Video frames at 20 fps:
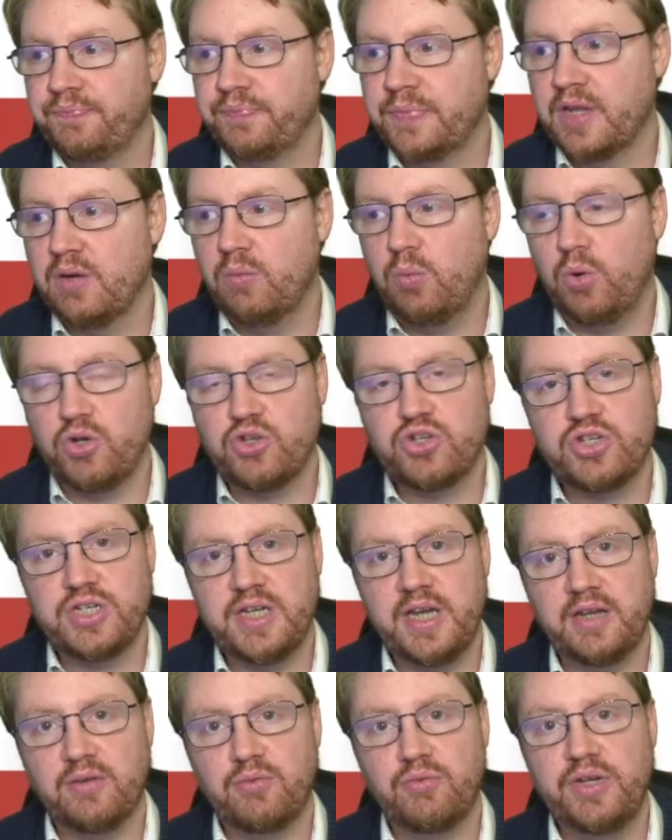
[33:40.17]
what
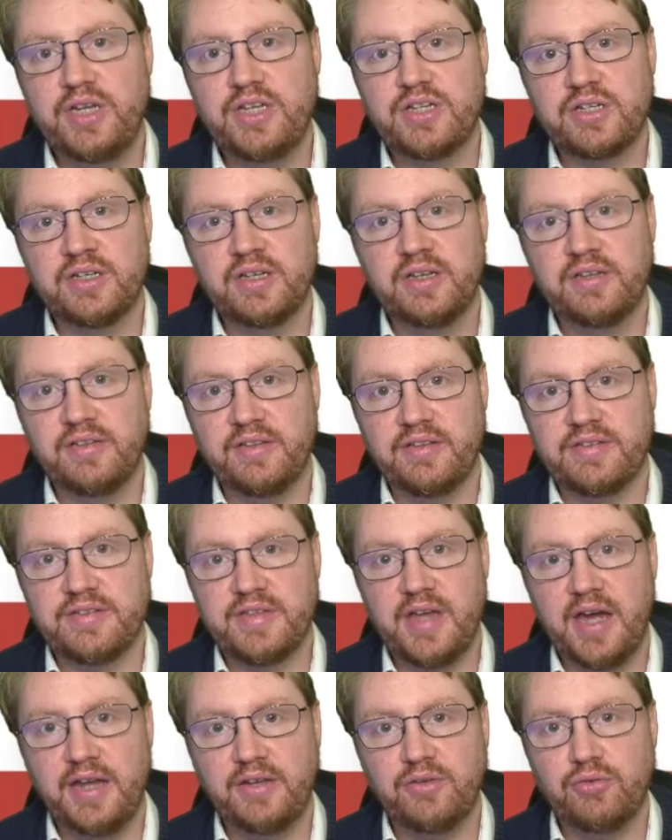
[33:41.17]
shared region is
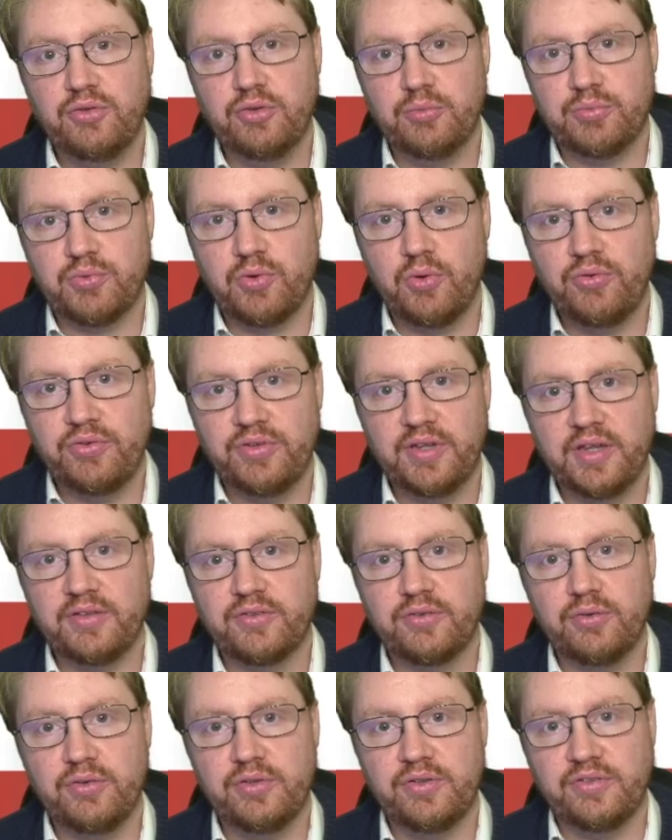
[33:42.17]
assigned to the process.
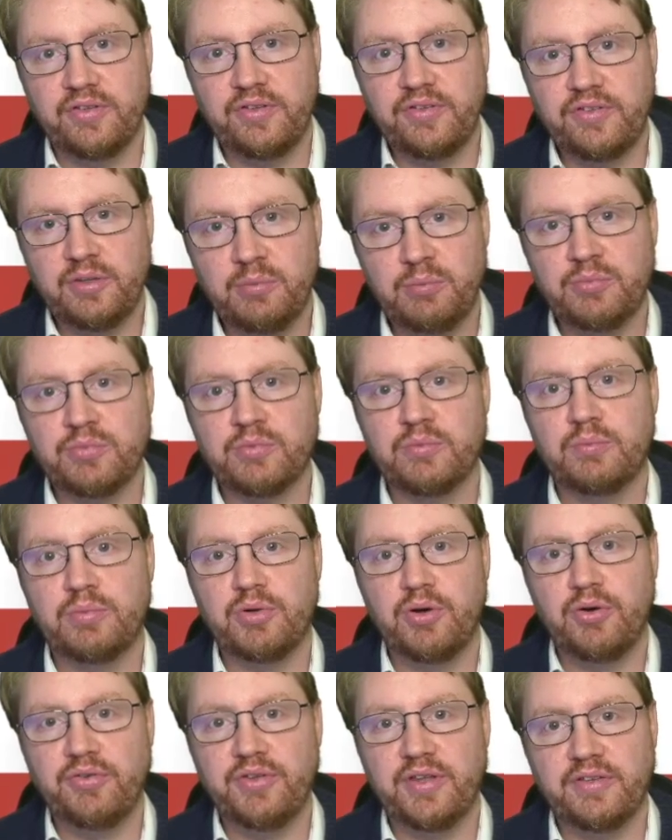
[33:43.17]
So the system
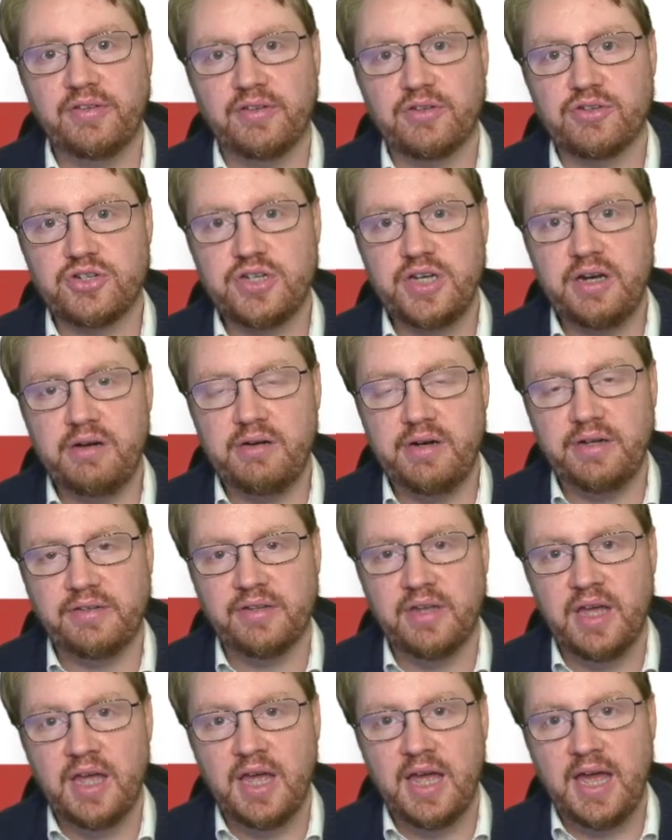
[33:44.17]
processes share it,
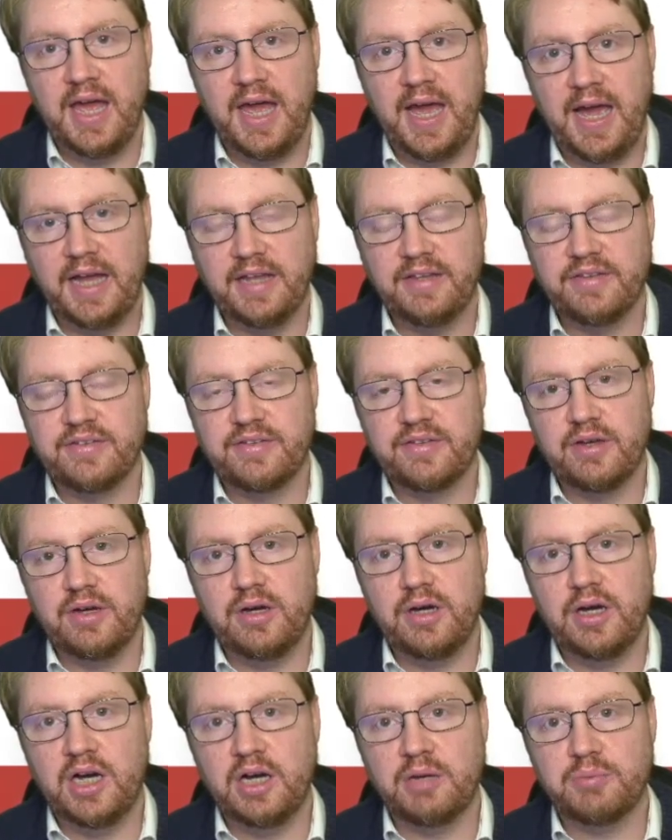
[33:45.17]
and
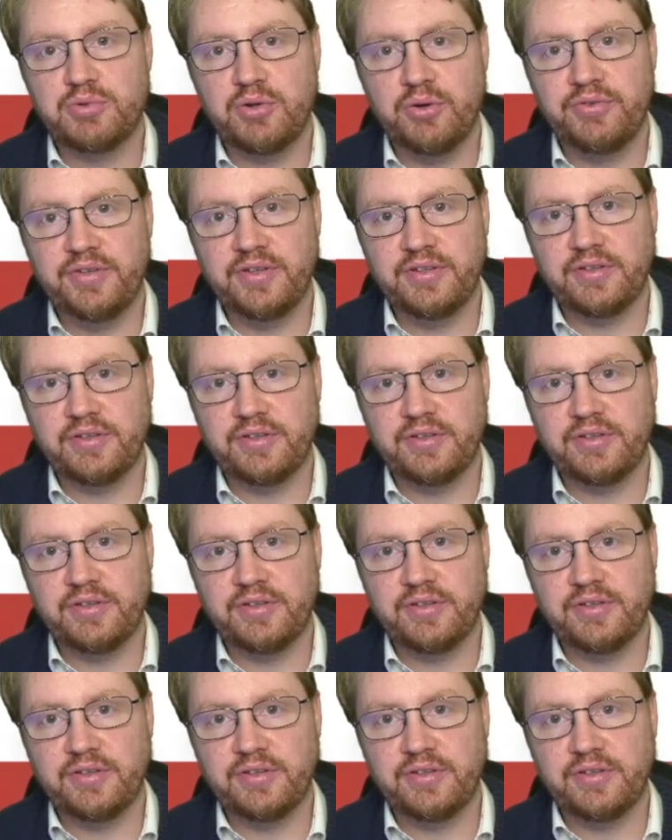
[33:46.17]
processes